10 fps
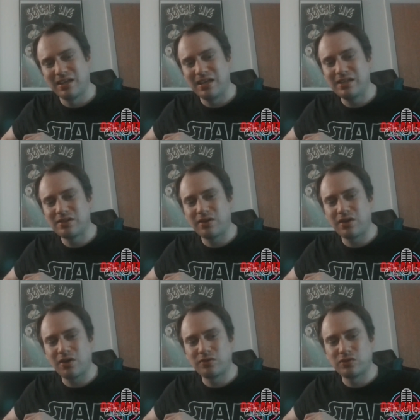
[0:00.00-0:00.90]
he's going to
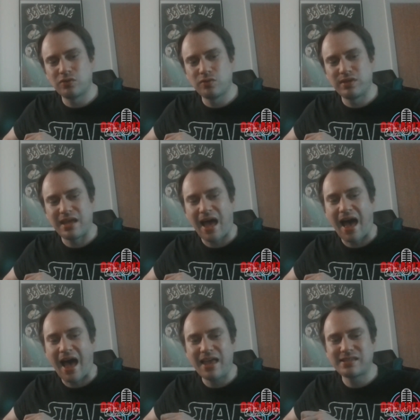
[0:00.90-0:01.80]
go to the
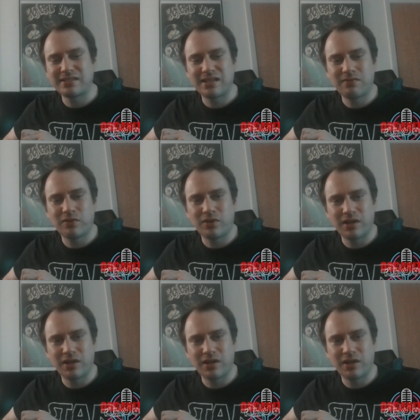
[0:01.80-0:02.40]
highest level